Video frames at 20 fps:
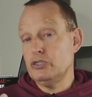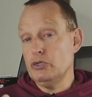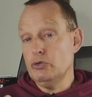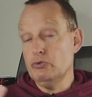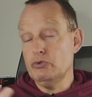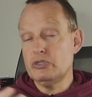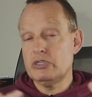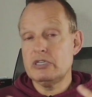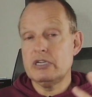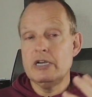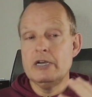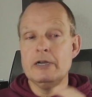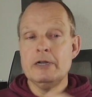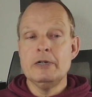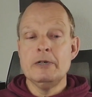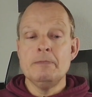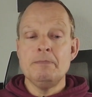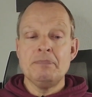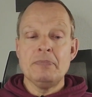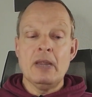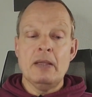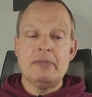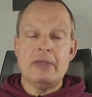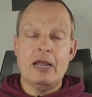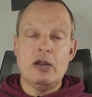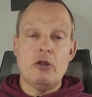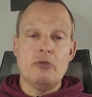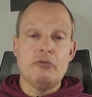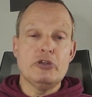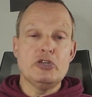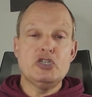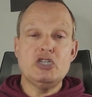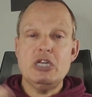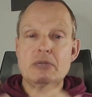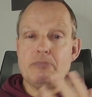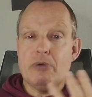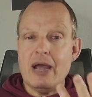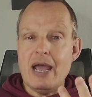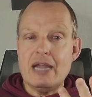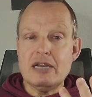used. Then on the
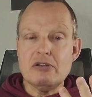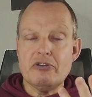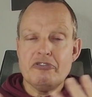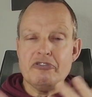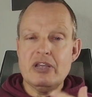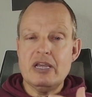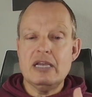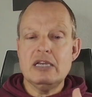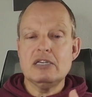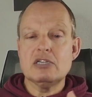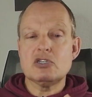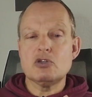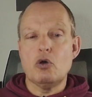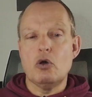cheaper end of things,